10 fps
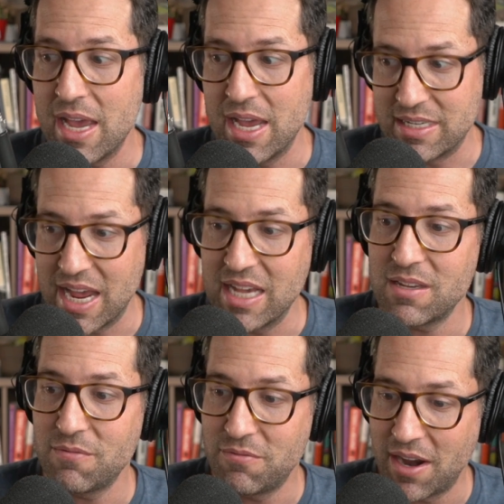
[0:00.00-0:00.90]
It
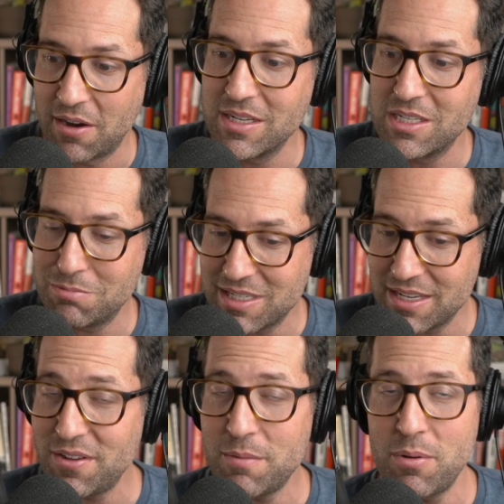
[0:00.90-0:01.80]
takes a very
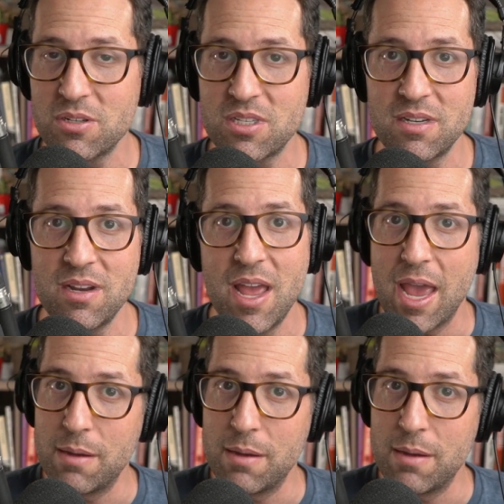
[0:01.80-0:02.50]
specific person